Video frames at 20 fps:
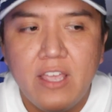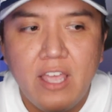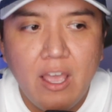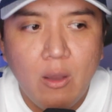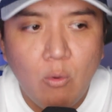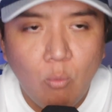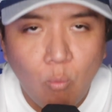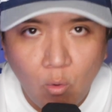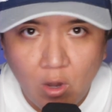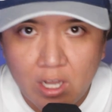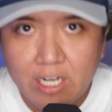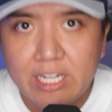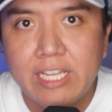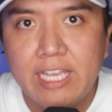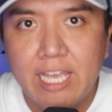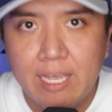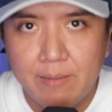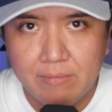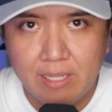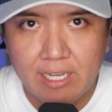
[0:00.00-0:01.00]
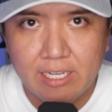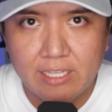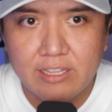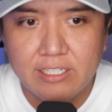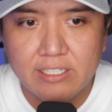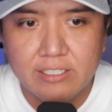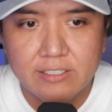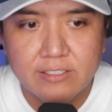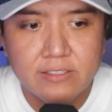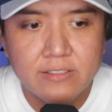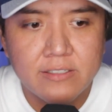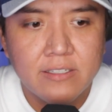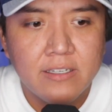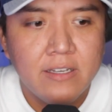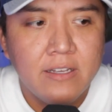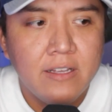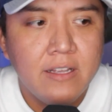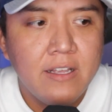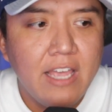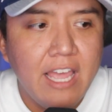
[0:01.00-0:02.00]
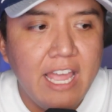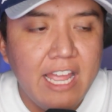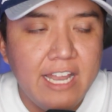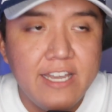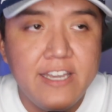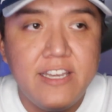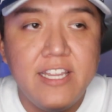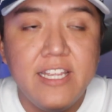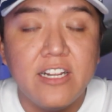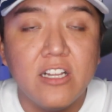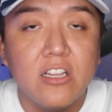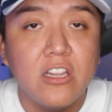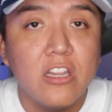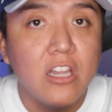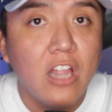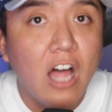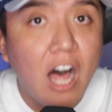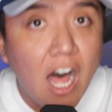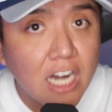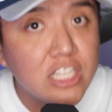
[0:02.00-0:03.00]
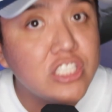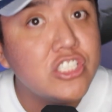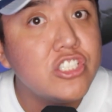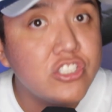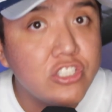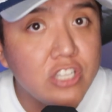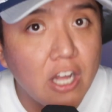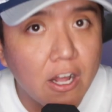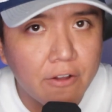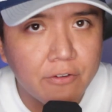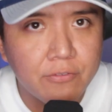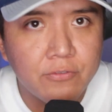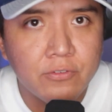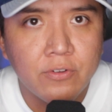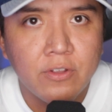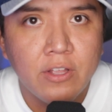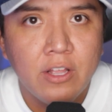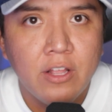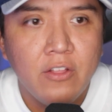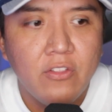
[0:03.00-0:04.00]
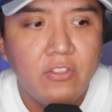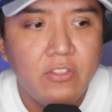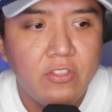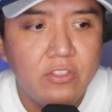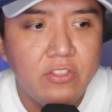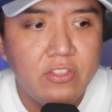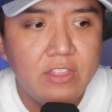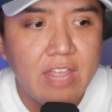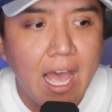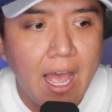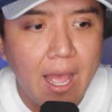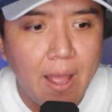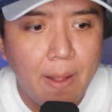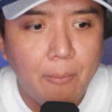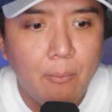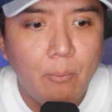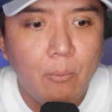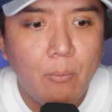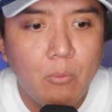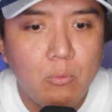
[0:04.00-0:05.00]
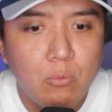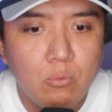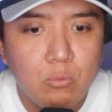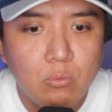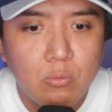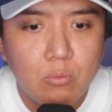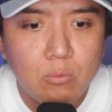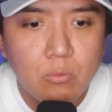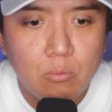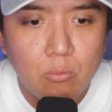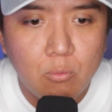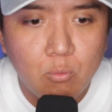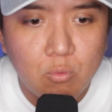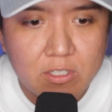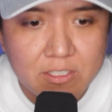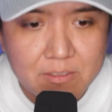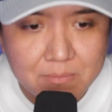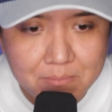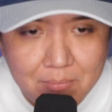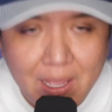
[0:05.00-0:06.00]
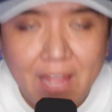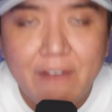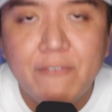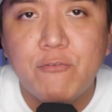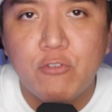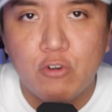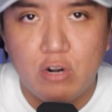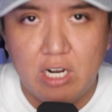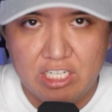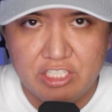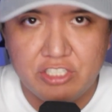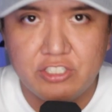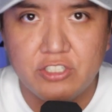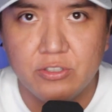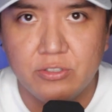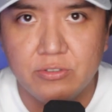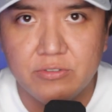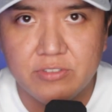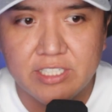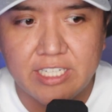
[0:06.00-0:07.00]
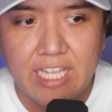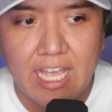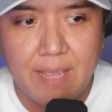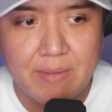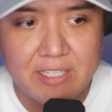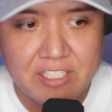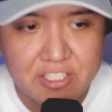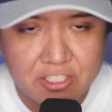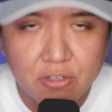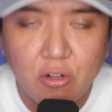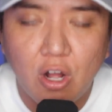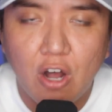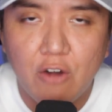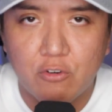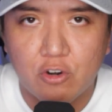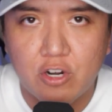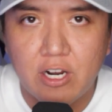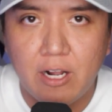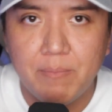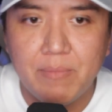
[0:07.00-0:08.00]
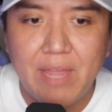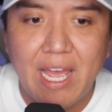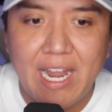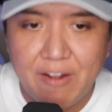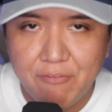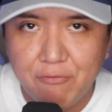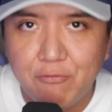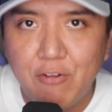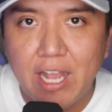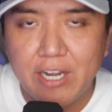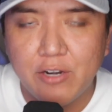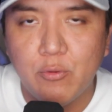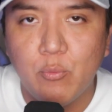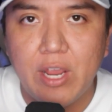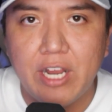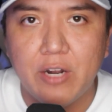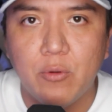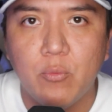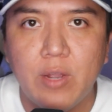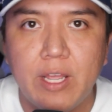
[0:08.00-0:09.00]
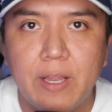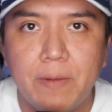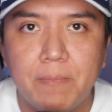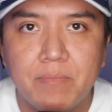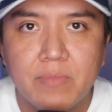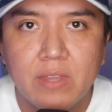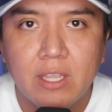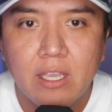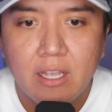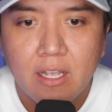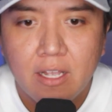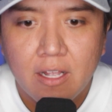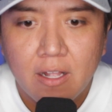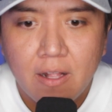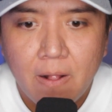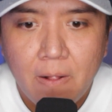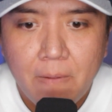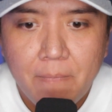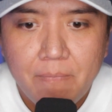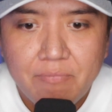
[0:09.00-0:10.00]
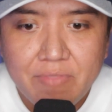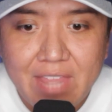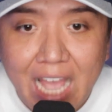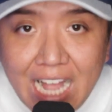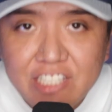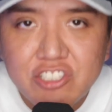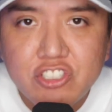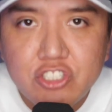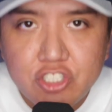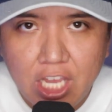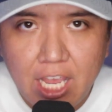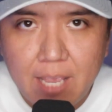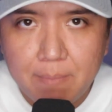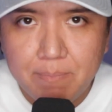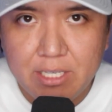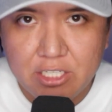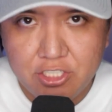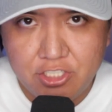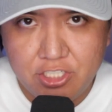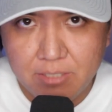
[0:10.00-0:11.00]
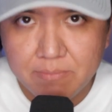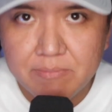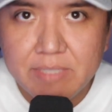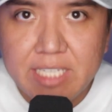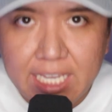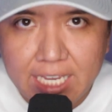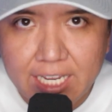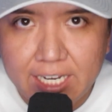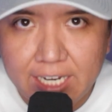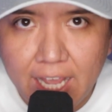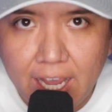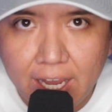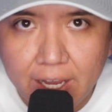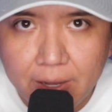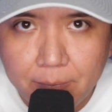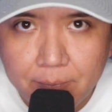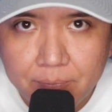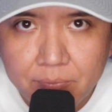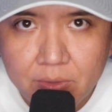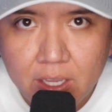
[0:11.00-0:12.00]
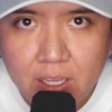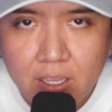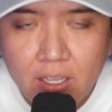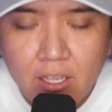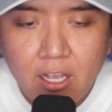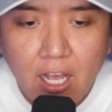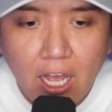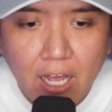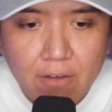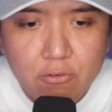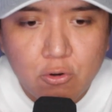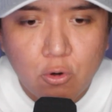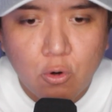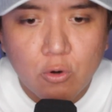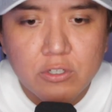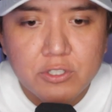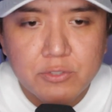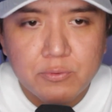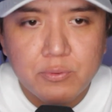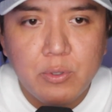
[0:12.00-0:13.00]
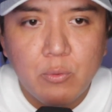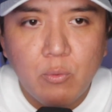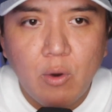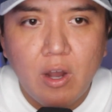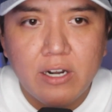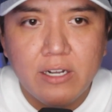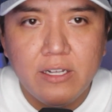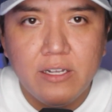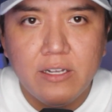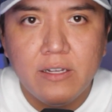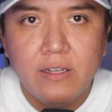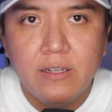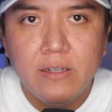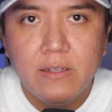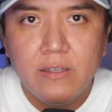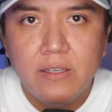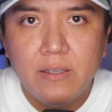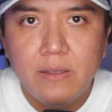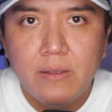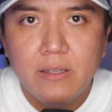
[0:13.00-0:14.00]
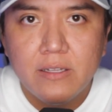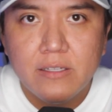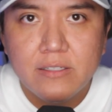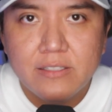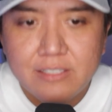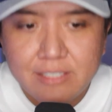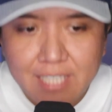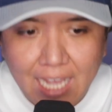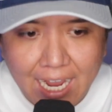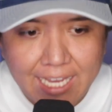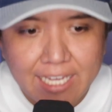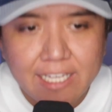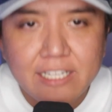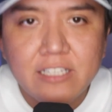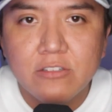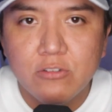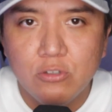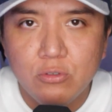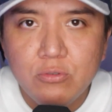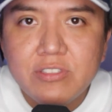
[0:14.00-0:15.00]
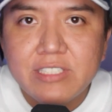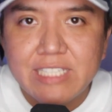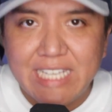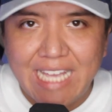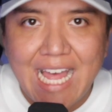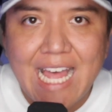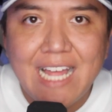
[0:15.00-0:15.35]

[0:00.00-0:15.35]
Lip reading: and won a game like this and did a lot of stuff that was meant for us to lose the game and still overcome that and find a way to win. That's championship DNA. Of course, we want to tighten loose